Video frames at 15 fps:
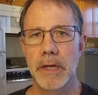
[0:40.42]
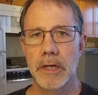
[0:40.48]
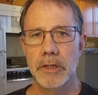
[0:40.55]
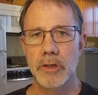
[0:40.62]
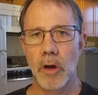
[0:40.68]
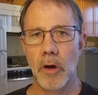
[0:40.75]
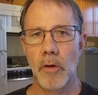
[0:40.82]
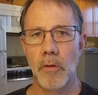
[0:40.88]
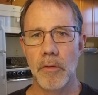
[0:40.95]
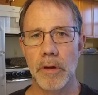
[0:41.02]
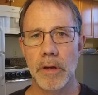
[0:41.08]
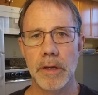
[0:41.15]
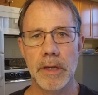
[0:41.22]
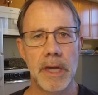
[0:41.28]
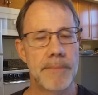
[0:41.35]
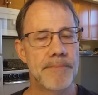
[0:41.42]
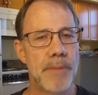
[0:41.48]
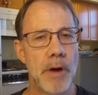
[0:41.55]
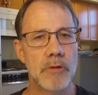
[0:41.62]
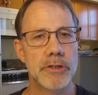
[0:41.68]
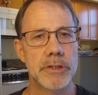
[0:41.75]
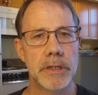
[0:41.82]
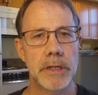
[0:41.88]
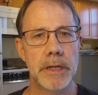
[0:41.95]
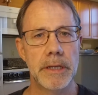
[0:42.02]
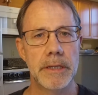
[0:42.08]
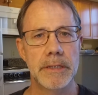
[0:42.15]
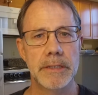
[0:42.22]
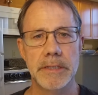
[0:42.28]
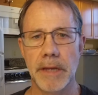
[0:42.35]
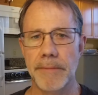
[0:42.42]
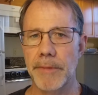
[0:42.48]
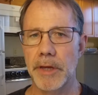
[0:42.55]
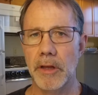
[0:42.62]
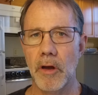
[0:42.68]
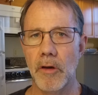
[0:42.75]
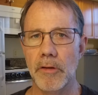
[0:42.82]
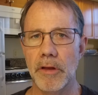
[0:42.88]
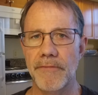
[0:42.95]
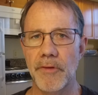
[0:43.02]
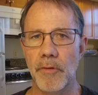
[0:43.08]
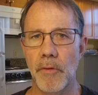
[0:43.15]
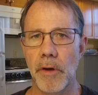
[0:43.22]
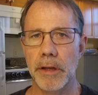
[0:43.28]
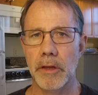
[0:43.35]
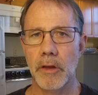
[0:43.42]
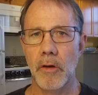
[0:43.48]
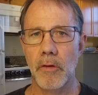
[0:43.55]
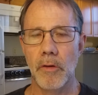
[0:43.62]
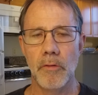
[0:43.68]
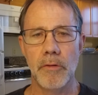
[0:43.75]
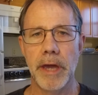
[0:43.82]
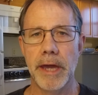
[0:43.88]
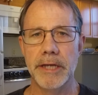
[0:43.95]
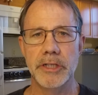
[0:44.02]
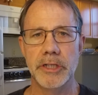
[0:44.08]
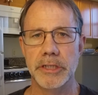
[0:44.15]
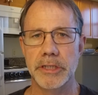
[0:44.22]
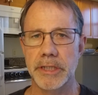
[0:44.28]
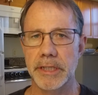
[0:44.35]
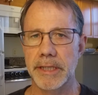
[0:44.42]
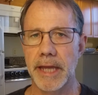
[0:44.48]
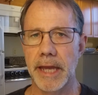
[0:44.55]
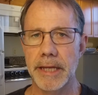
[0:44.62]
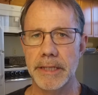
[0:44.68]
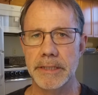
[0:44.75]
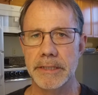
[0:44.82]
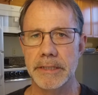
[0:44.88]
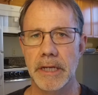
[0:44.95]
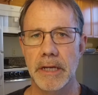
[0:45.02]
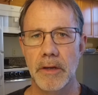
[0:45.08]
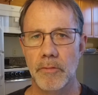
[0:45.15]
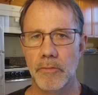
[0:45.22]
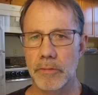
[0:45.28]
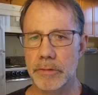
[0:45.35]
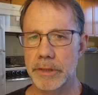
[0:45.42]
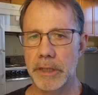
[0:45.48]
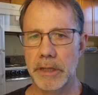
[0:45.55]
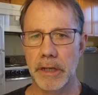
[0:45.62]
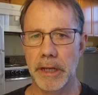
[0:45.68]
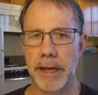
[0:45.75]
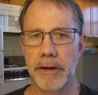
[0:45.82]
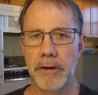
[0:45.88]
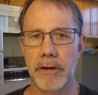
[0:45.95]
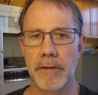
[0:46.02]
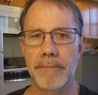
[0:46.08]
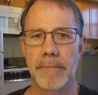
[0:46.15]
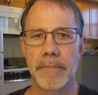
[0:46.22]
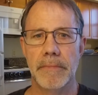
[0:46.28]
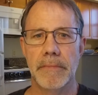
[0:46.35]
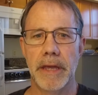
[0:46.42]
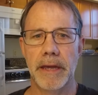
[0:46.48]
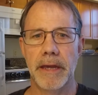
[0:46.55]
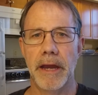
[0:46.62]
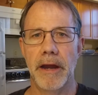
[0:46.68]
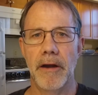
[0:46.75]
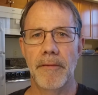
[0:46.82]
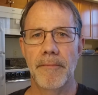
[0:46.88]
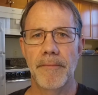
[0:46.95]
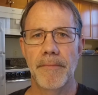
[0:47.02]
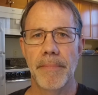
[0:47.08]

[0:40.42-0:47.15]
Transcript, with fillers: So keep posted. Send me a note if you want to know locations and dates. We'll see you later. Take care.